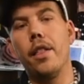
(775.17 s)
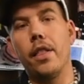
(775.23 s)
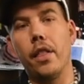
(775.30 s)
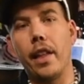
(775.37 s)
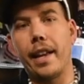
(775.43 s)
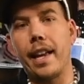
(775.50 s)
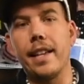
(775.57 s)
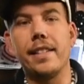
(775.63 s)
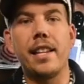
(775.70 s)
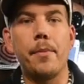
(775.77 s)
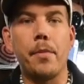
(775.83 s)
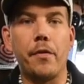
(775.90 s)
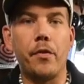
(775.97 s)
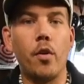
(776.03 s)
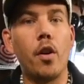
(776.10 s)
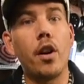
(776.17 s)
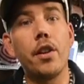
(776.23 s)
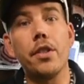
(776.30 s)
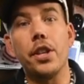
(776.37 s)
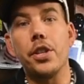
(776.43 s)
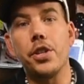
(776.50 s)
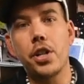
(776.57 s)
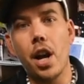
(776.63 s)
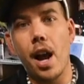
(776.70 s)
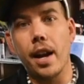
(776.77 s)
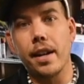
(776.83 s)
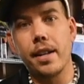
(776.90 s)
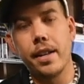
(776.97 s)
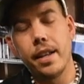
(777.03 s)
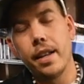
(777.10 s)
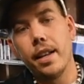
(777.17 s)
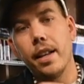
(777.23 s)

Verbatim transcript: like I said before, the chuck